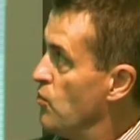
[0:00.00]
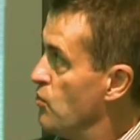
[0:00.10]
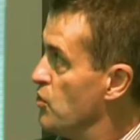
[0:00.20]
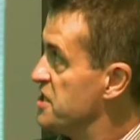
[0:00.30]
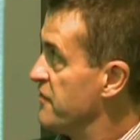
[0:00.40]

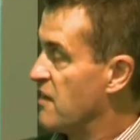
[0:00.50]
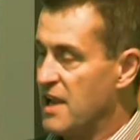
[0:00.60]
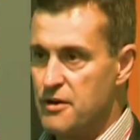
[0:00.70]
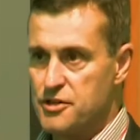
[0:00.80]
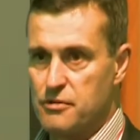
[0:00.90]
whichever
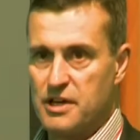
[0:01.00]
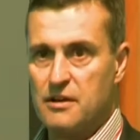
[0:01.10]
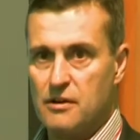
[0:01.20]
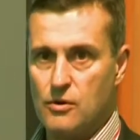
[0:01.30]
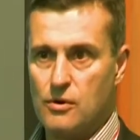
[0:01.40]
cloud you're
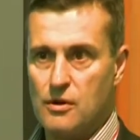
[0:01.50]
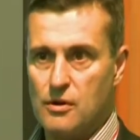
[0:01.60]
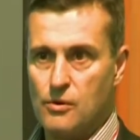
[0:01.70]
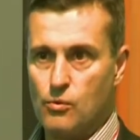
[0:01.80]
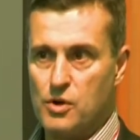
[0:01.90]
in,
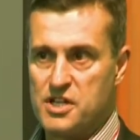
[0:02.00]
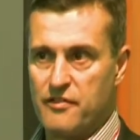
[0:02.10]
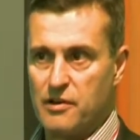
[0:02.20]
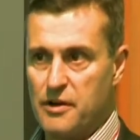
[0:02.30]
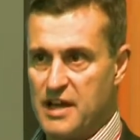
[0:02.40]

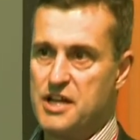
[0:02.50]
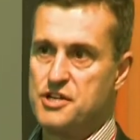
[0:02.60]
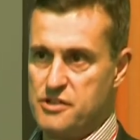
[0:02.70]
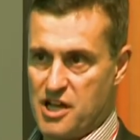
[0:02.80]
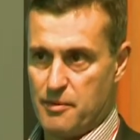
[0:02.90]
whichever
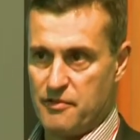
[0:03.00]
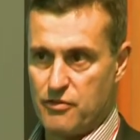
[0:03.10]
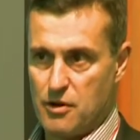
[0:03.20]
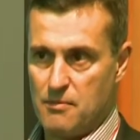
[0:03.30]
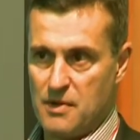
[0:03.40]
location you're coming
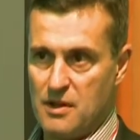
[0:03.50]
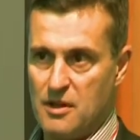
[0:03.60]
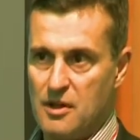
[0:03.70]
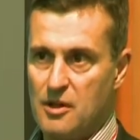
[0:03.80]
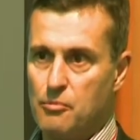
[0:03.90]
from,
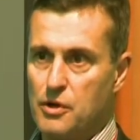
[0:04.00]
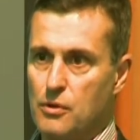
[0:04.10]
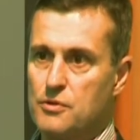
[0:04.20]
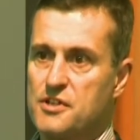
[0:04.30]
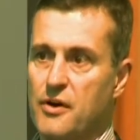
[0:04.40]
but
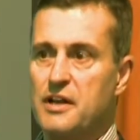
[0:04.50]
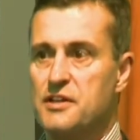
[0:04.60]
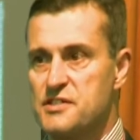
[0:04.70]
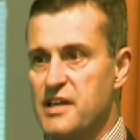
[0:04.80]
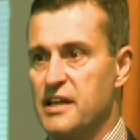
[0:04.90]
also
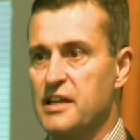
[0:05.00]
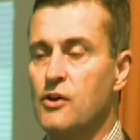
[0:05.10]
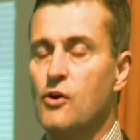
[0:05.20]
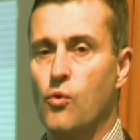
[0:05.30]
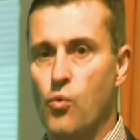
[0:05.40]

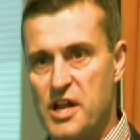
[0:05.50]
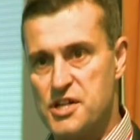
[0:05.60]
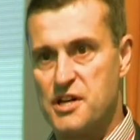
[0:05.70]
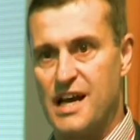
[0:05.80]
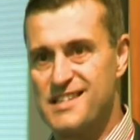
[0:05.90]
understanding
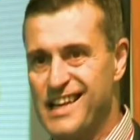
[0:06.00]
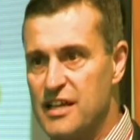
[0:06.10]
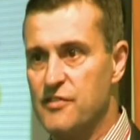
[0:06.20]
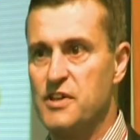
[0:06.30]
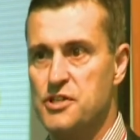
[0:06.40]
which, as an
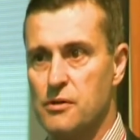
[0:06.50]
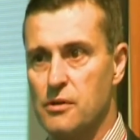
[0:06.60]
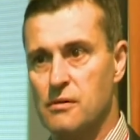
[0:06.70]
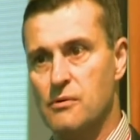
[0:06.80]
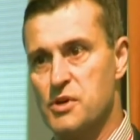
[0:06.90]
individual,
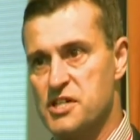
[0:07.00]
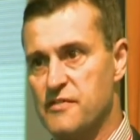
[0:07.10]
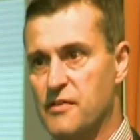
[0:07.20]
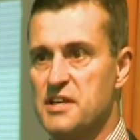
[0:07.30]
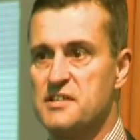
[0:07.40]
which
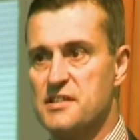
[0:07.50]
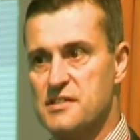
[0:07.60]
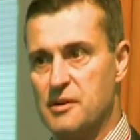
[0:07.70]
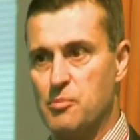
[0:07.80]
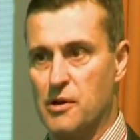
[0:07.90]
devices
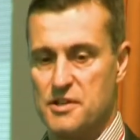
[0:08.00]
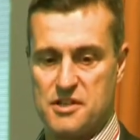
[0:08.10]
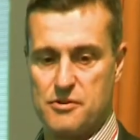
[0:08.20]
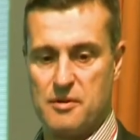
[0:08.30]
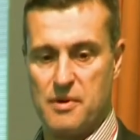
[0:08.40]
and
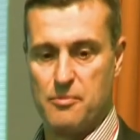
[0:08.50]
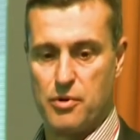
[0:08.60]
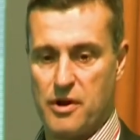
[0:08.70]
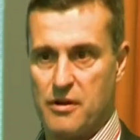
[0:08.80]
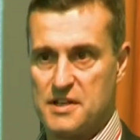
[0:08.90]
policies are in
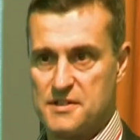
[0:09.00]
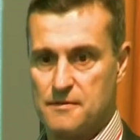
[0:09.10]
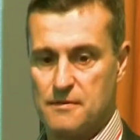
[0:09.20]
progress.